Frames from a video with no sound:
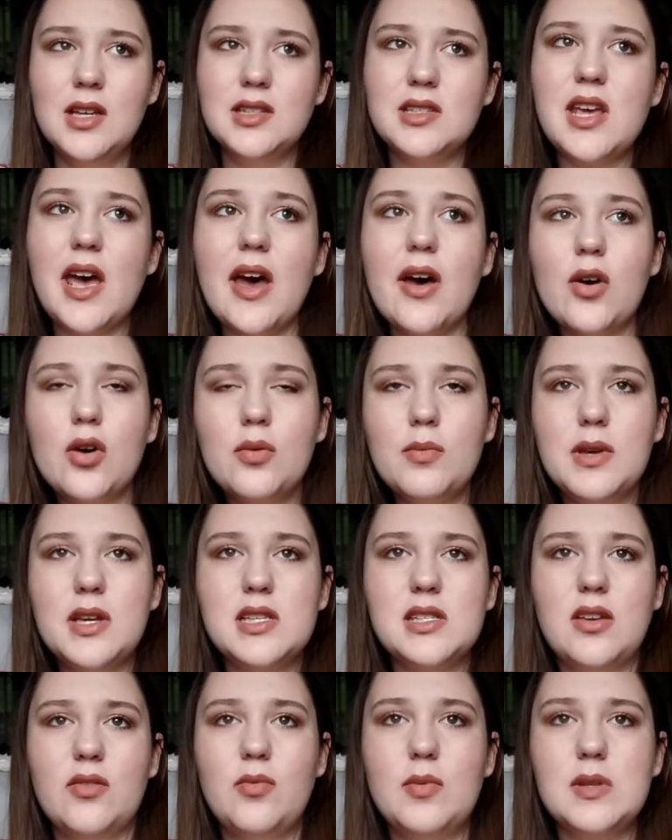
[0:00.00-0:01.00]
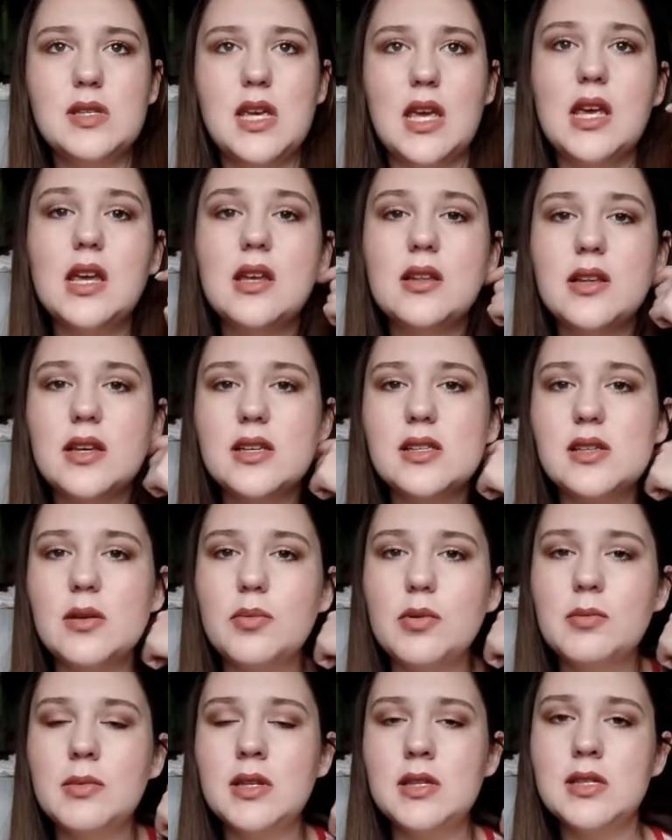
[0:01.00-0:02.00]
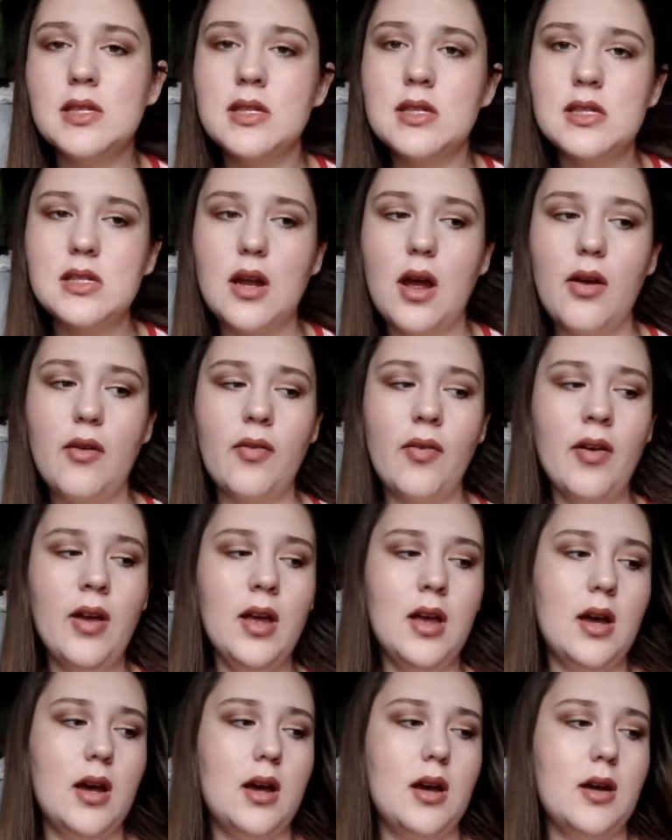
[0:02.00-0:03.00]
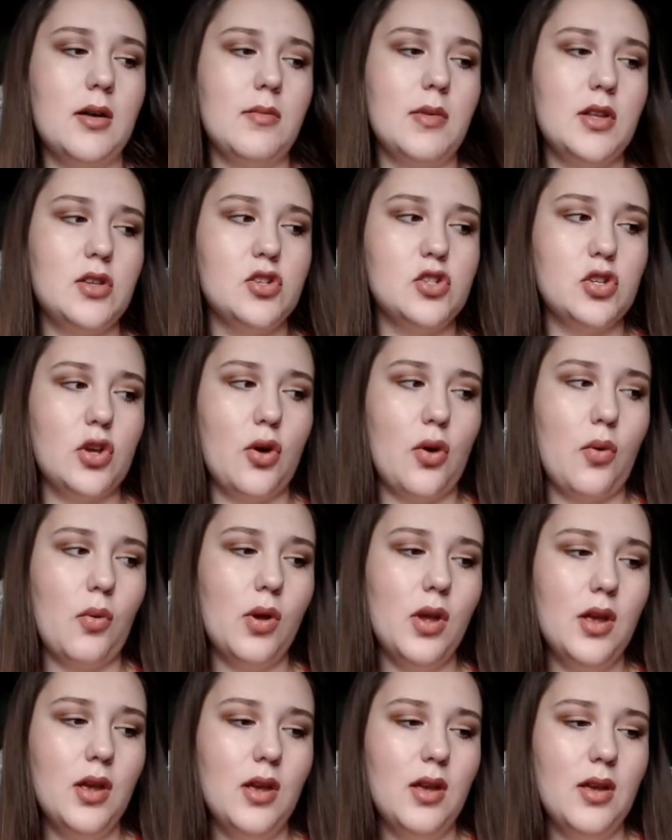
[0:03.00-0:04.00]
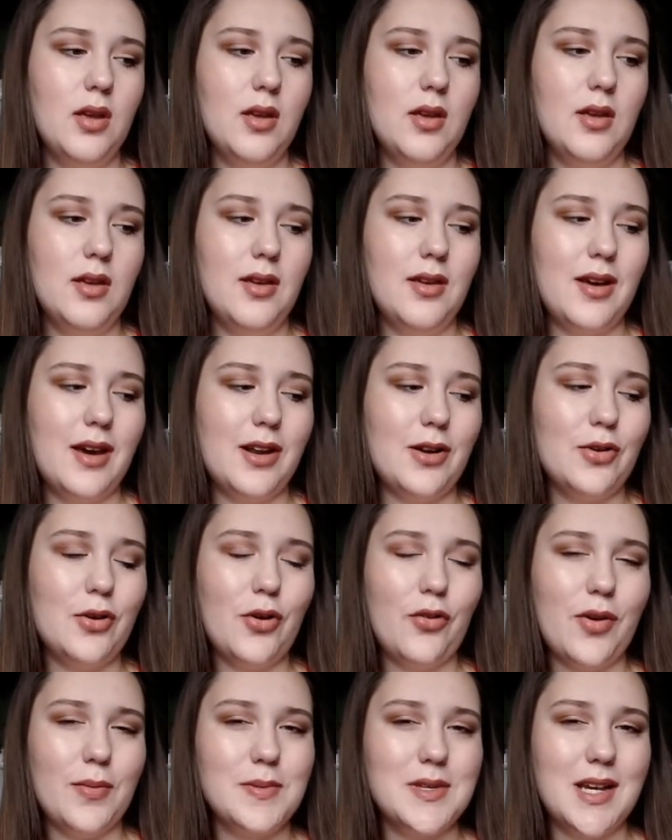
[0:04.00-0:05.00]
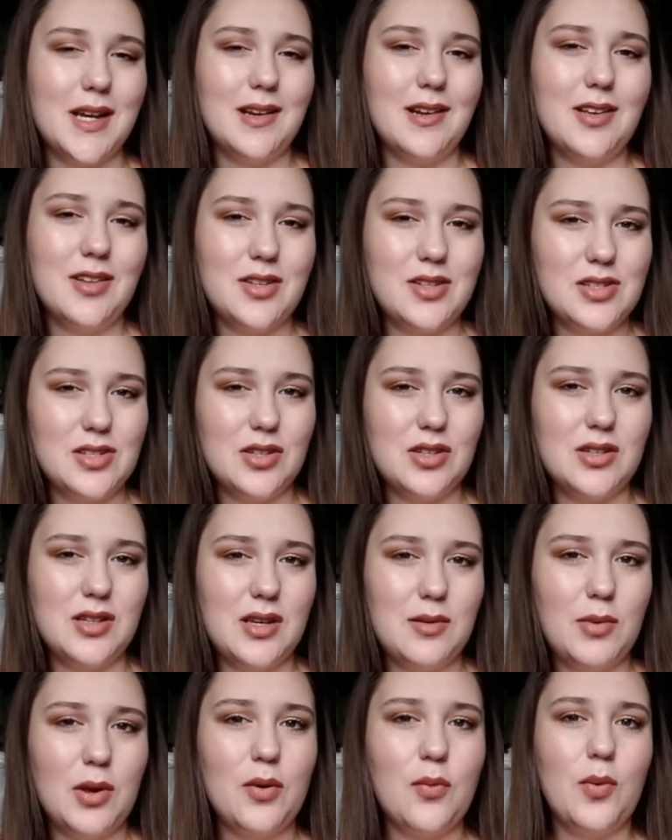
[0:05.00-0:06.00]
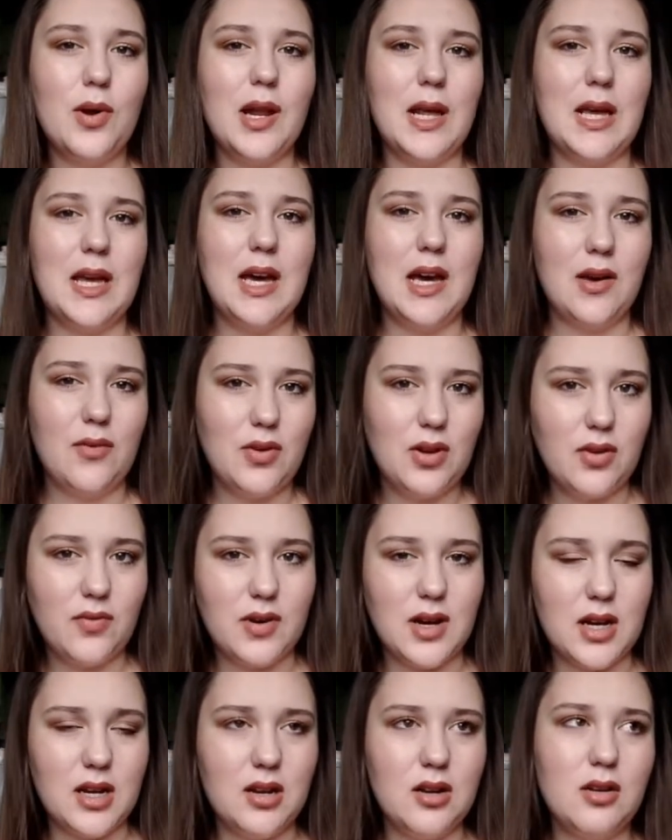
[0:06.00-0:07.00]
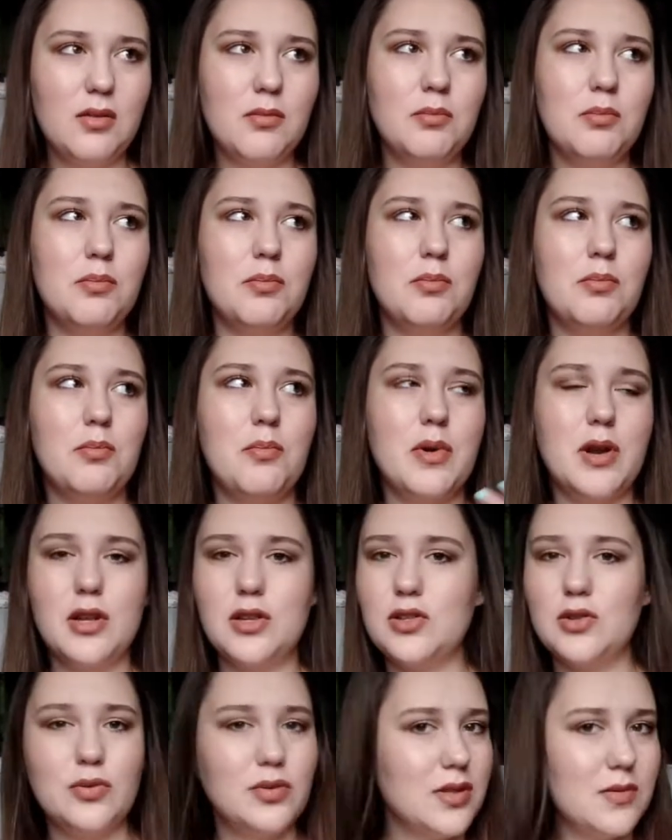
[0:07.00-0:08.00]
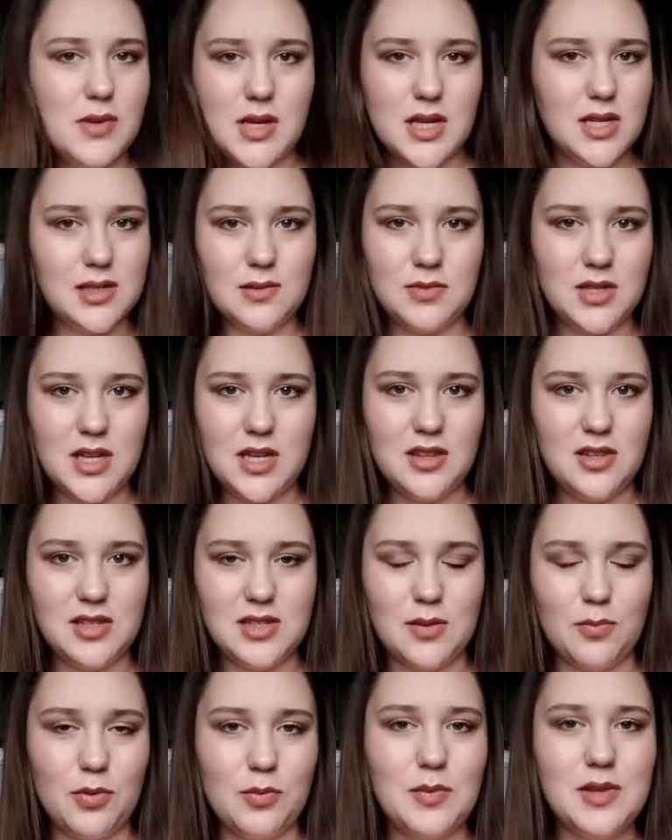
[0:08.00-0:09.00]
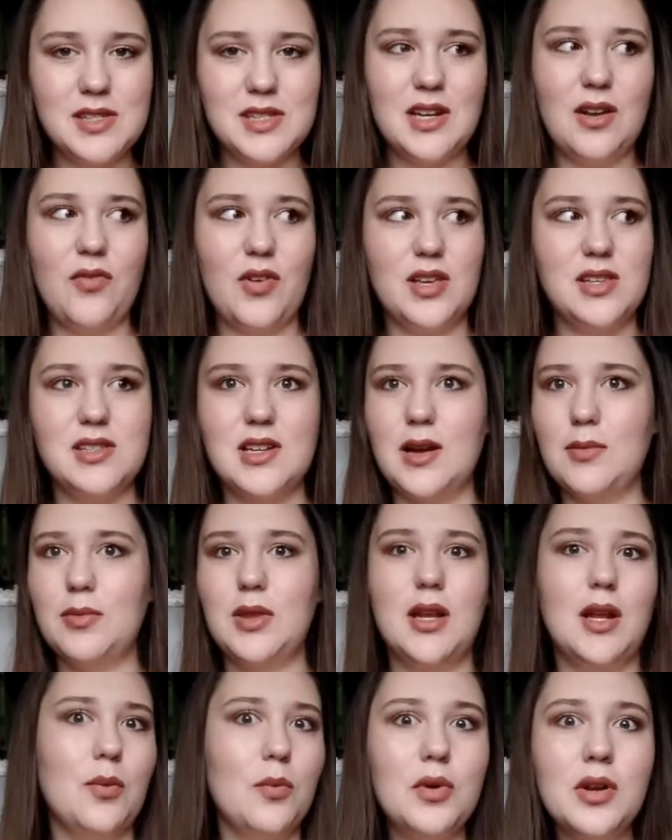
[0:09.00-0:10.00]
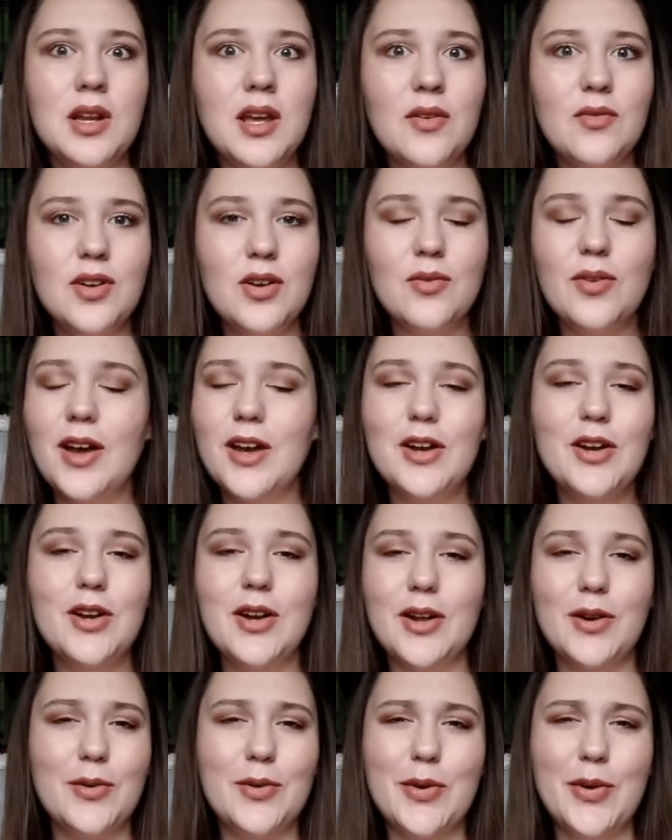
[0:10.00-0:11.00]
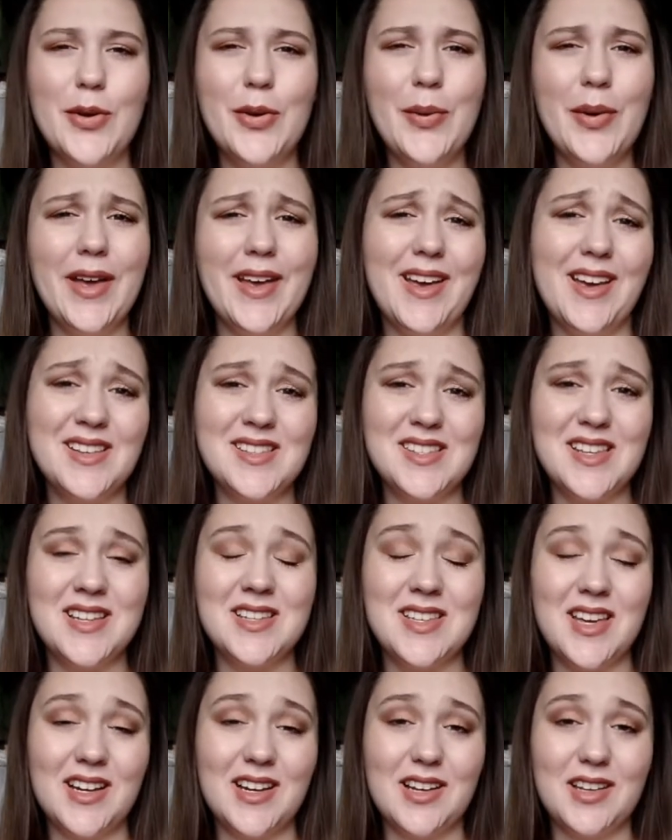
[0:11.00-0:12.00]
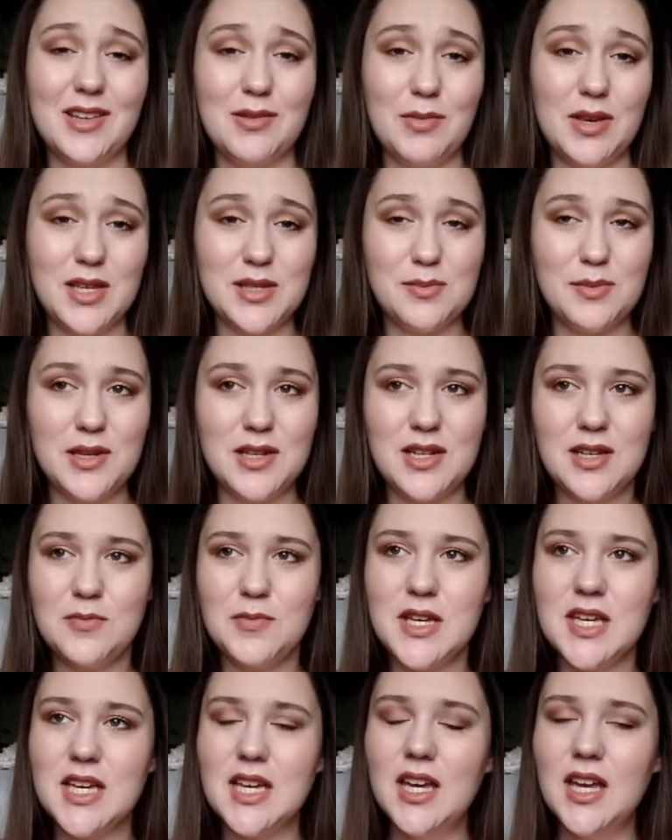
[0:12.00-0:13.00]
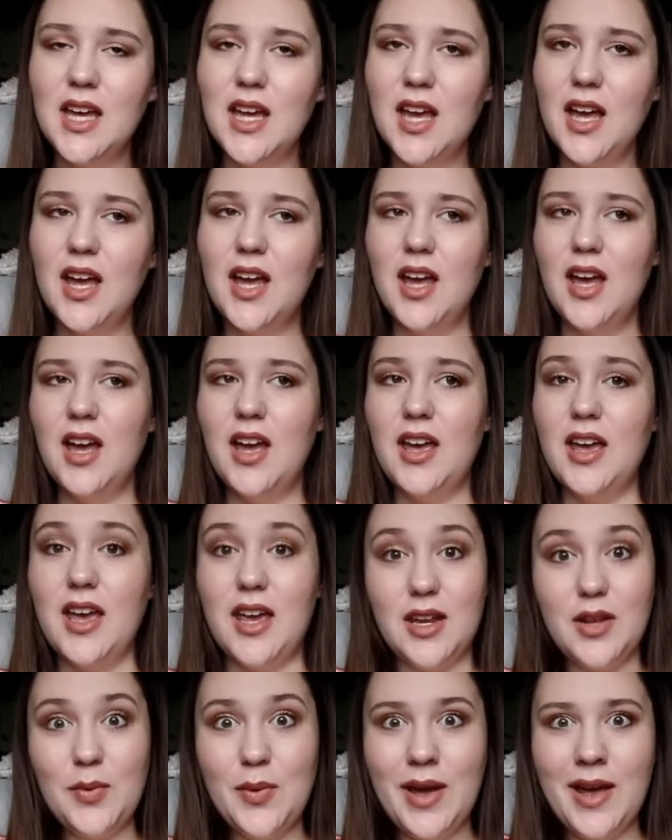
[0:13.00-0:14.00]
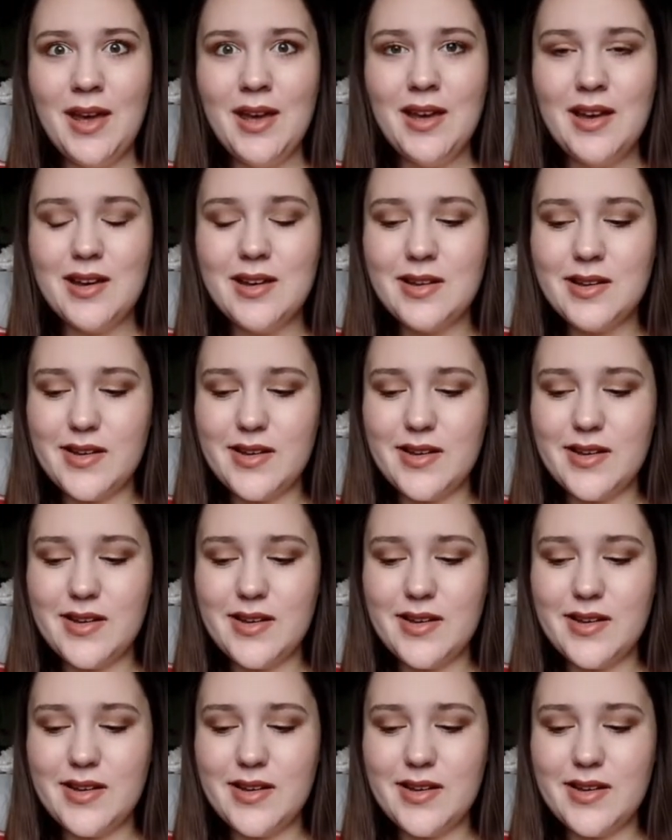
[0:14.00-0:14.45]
tell because I've been taking like supplements and stuff, and so I don't know if I'm technically still anemic when I have enough iron, but it's only because I'm taking the supplements, and if I stopped then I wouldn't have enough iron. I don't know. I guess that technically makes me anemic. Anyway,